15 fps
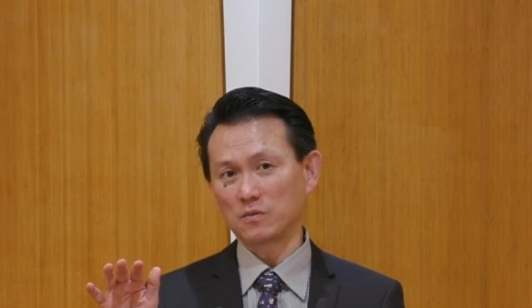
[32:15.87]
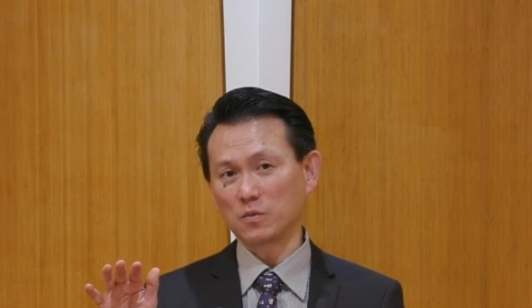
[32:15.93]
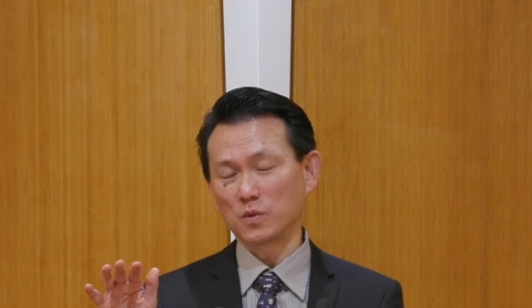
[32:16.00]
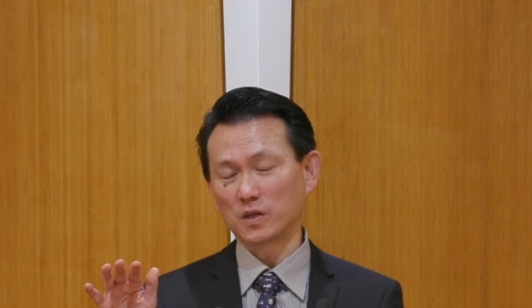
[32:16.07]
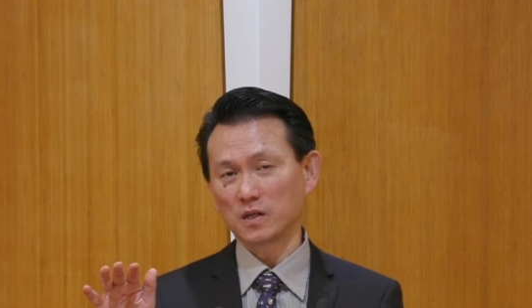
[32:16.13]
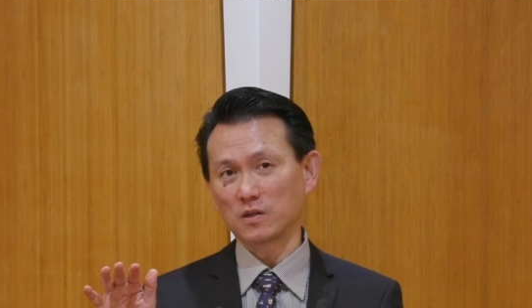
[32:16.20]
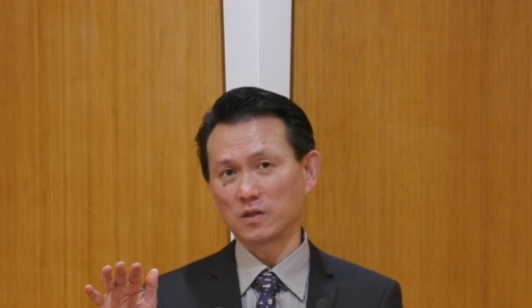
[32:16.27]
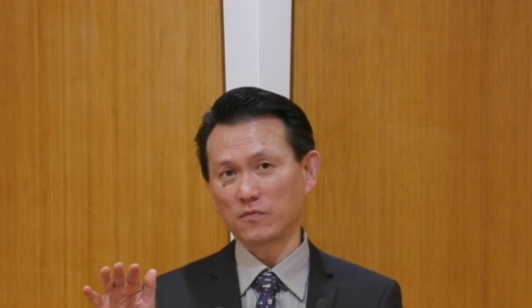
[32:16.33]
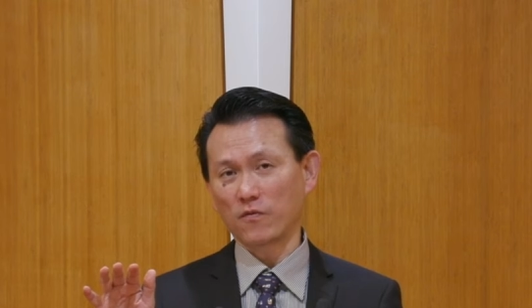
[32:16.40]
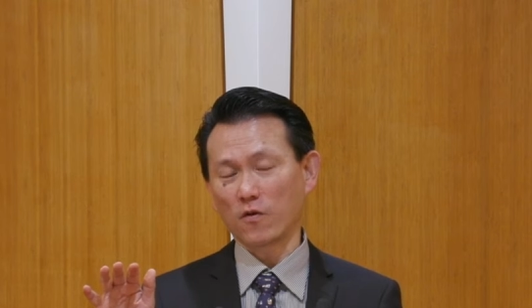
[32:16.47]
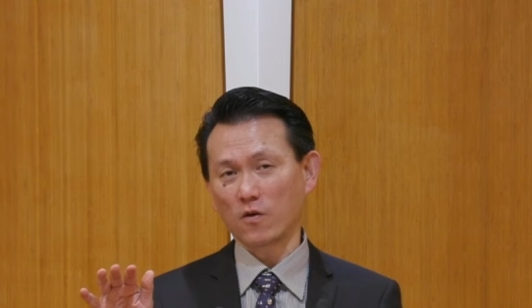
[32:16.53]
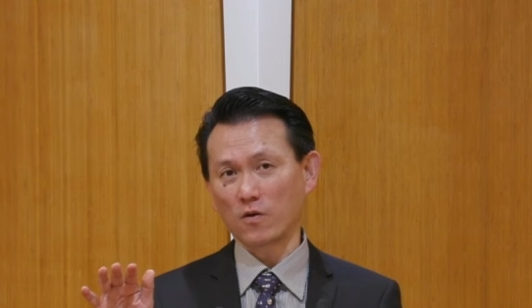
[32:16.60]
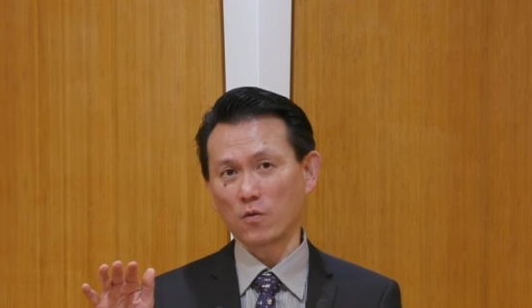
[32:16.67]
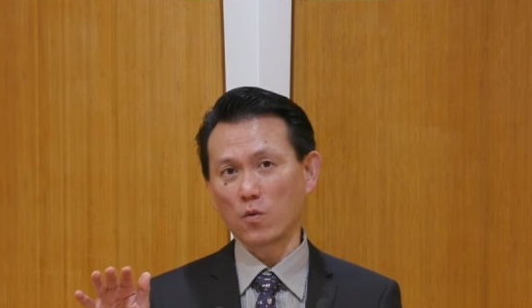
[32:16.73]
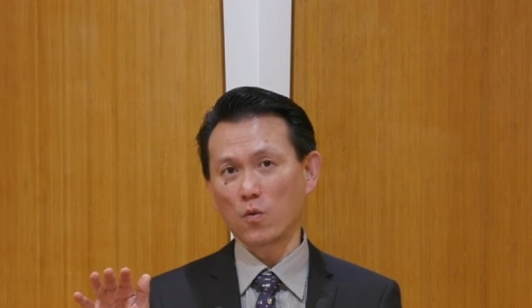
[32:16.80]
work
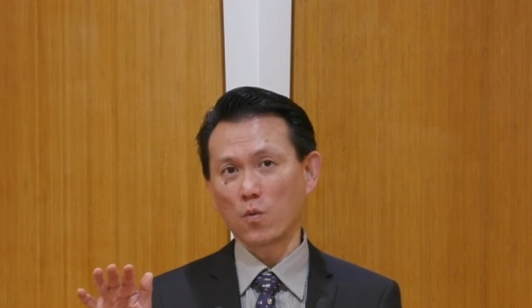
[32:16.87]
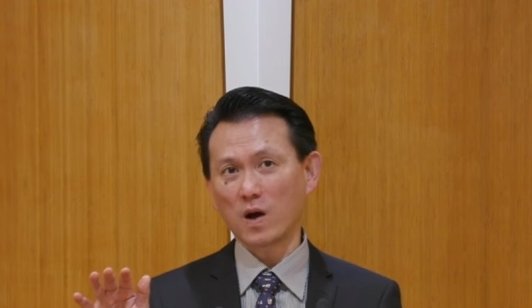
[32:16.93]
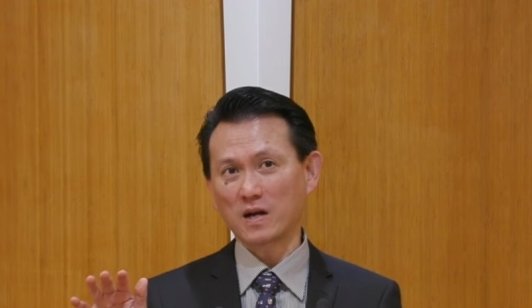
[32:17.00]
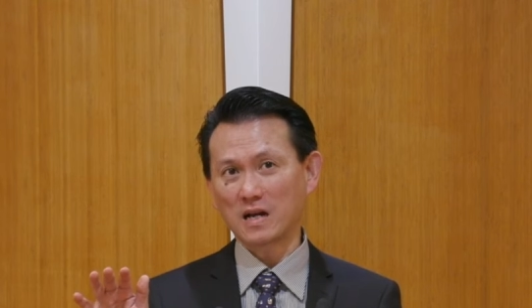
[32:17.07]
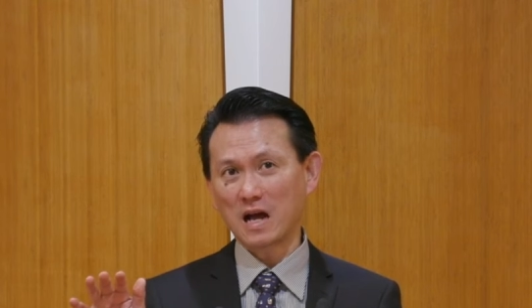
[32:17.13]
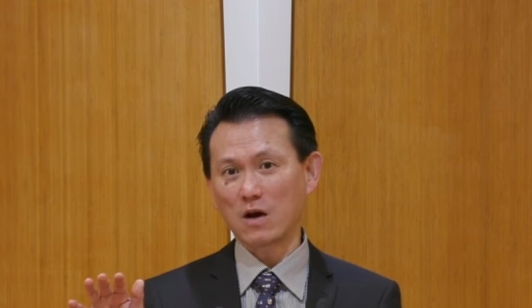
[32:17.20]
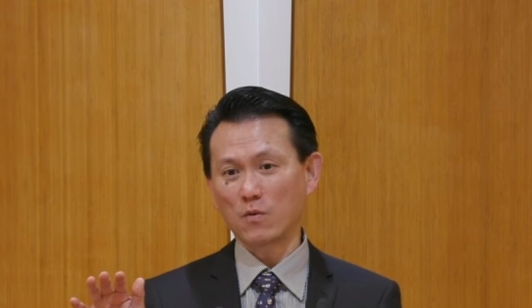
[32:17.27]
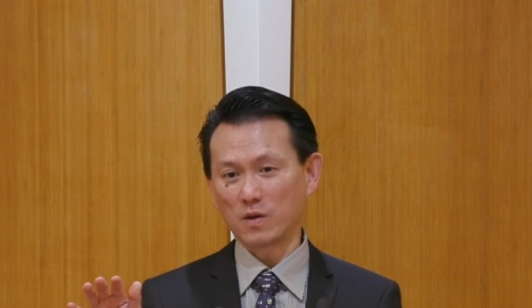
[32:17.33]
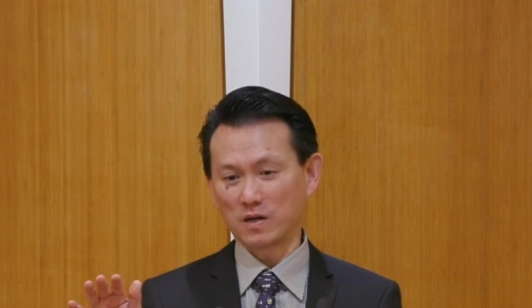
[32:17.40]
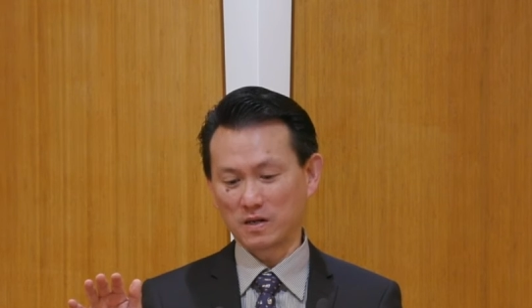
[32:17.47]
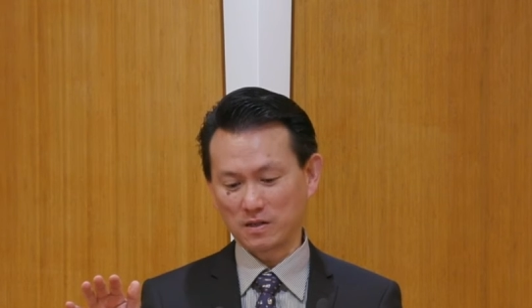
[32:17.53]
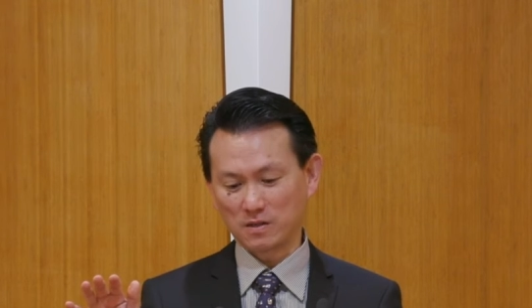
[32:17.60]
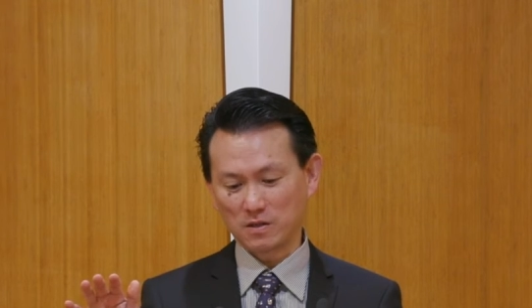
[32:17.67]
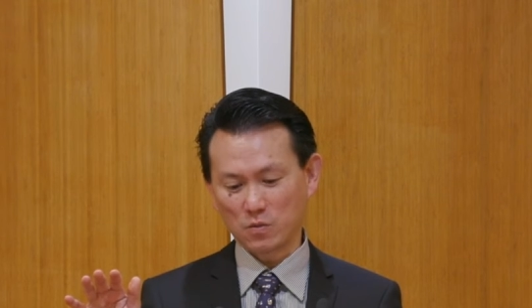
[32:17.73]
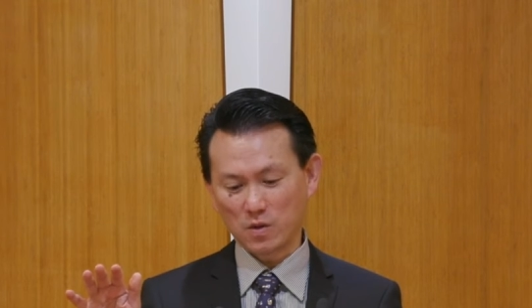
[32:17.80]
for 1
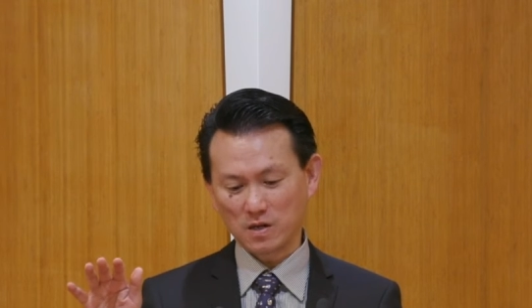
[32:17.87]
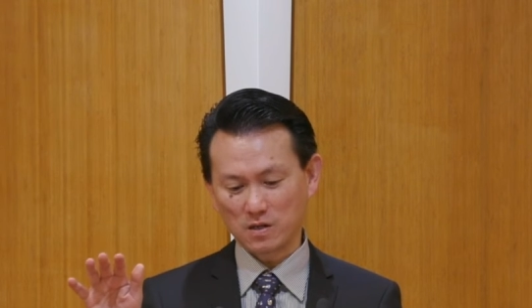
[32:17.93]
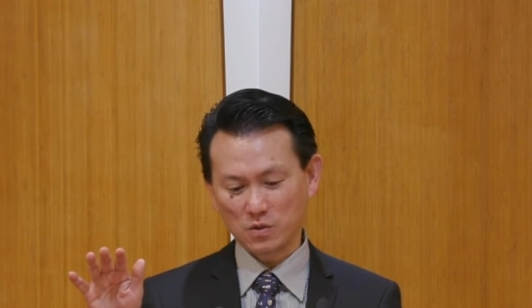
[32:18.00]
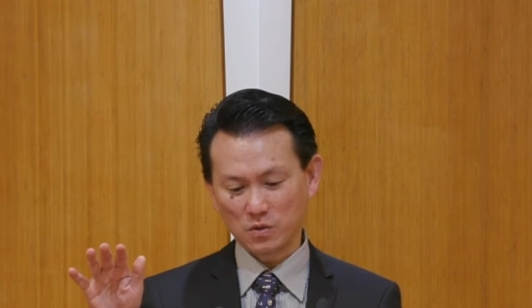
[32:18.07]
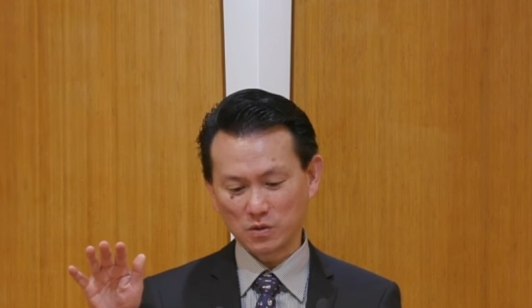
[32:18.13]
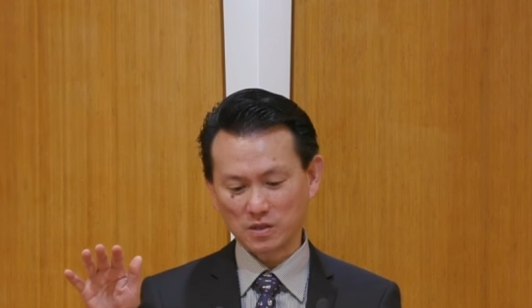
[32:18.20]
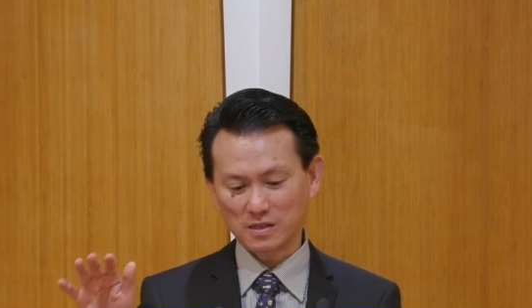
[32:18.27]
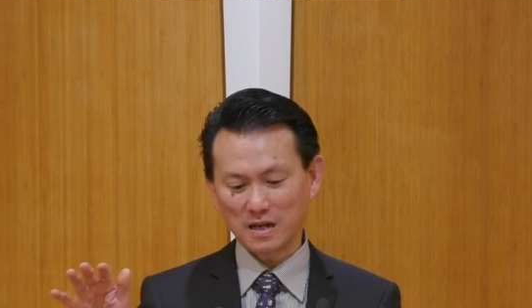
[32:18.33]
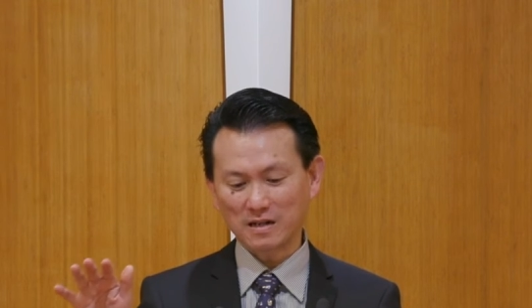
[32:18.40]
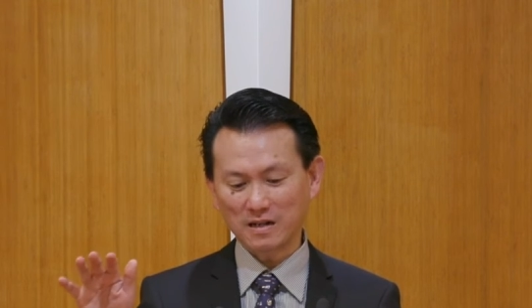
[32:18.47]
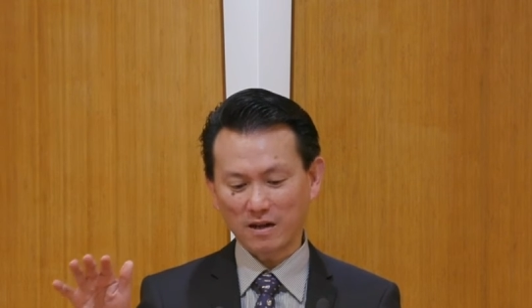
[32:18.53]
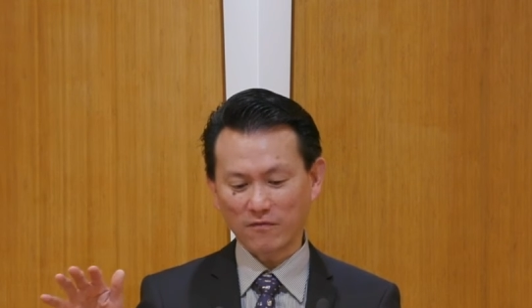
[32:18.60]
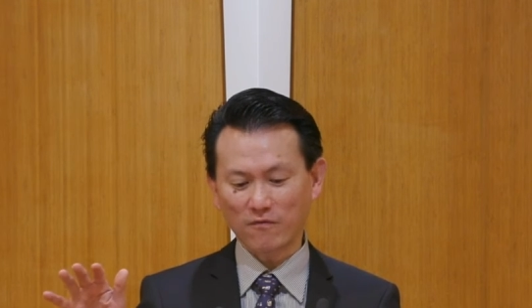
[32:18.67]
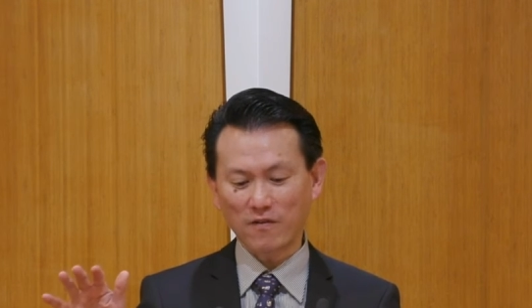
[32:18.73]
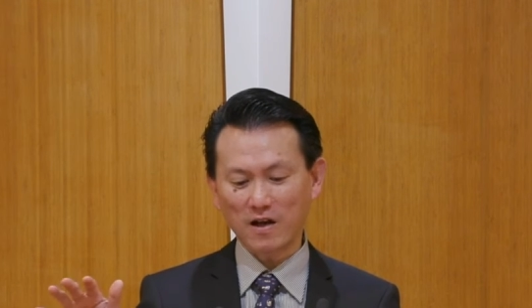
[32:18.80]
hour, the one who
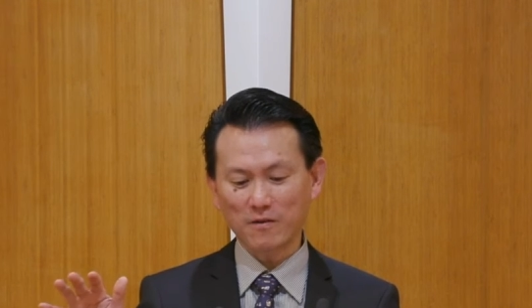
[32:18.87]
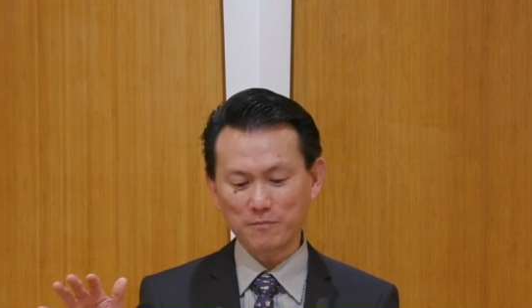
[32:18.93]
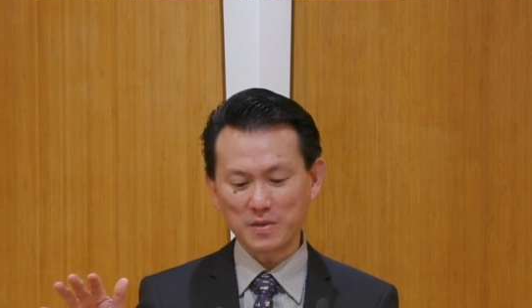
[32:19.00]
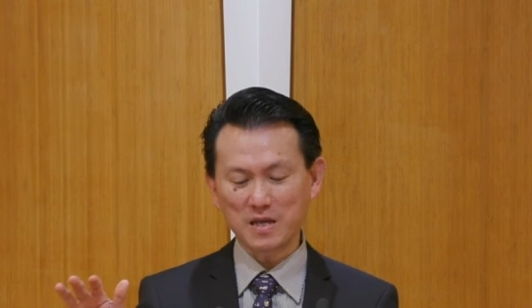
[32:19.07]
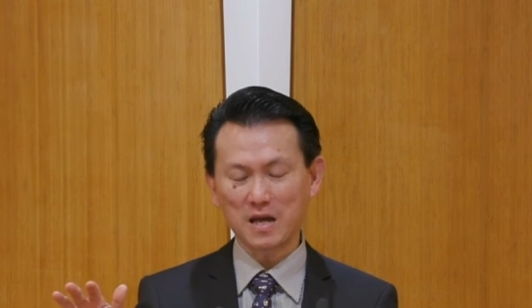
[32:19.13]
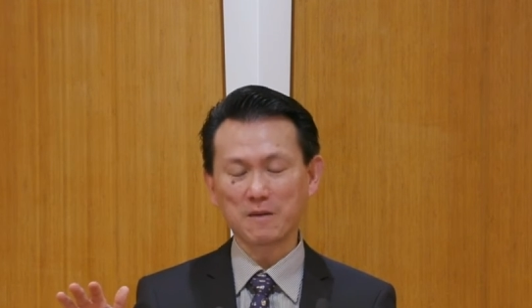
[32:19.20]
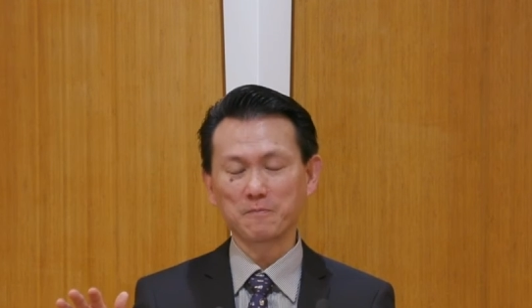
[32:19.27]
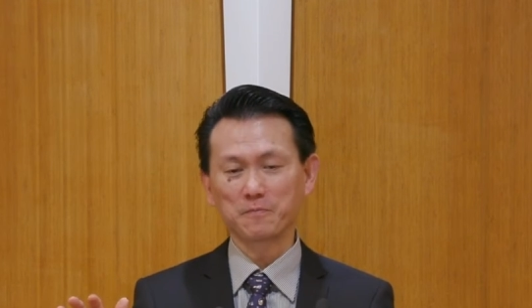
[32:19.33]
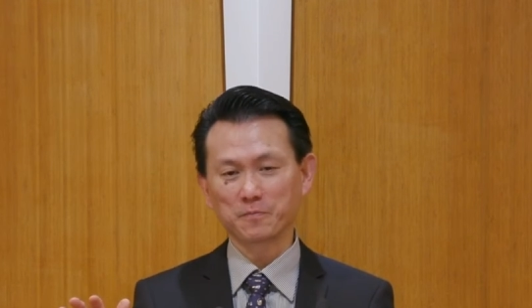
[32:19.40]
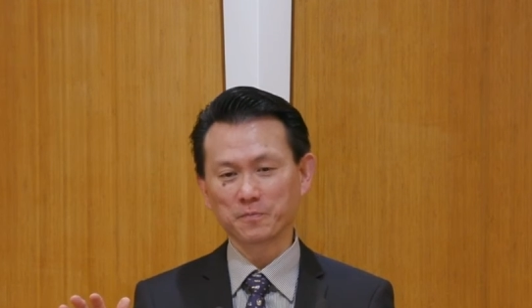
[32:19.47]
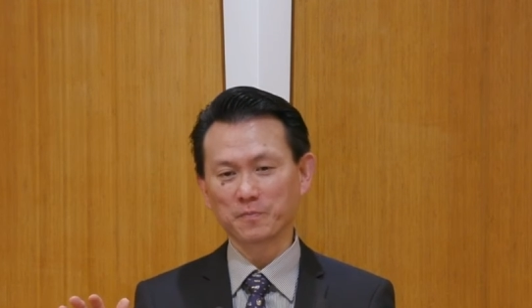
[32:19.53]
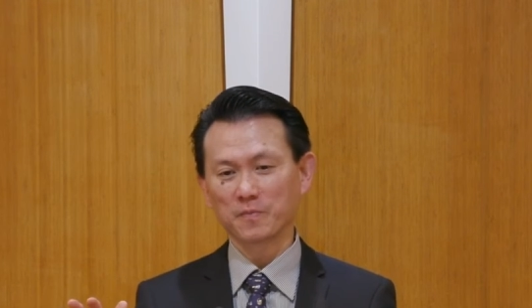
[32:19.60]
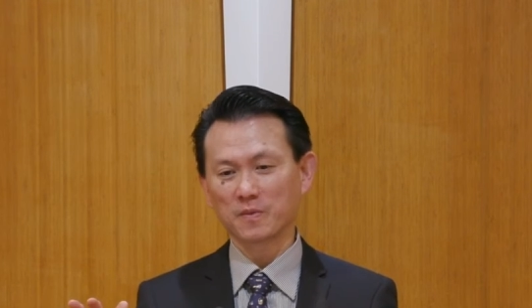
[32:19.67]
start at 5 p.m.